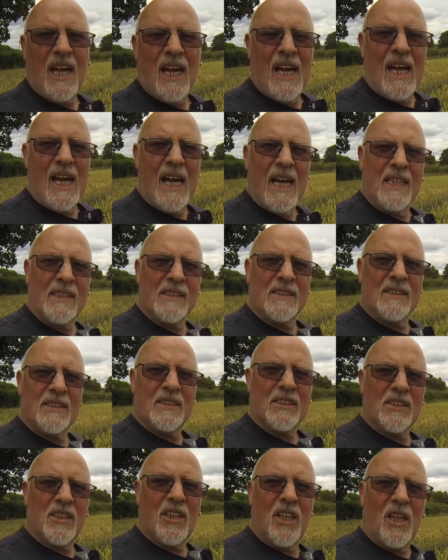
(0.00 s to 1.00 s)

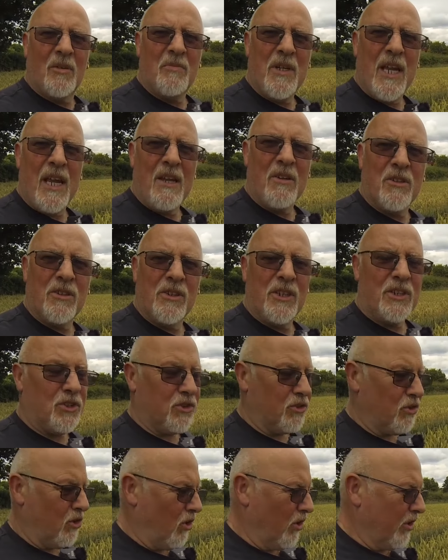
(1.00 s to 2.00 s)
and I'm now going to
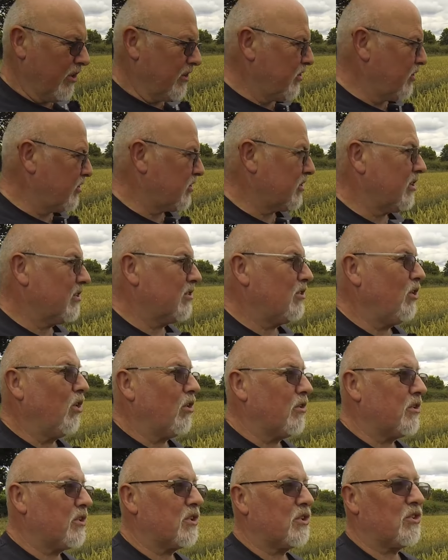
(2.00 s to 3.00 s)
try just to
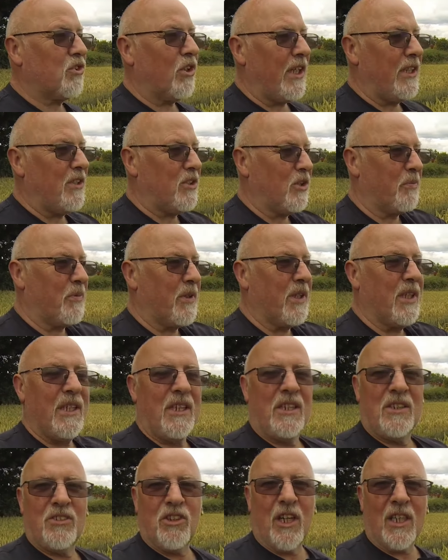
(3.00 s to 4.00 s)
look straight up
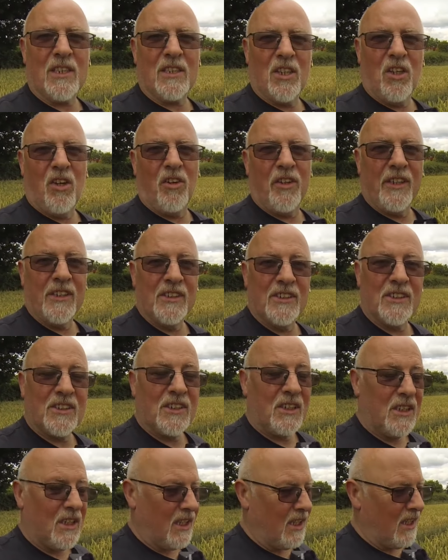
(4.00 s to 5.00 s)
the tractor lines
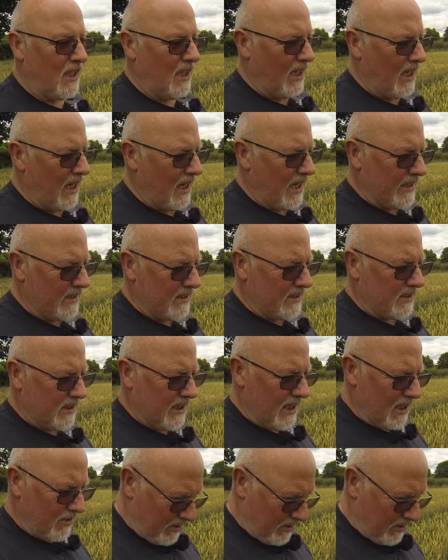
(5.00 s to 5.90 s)
and see how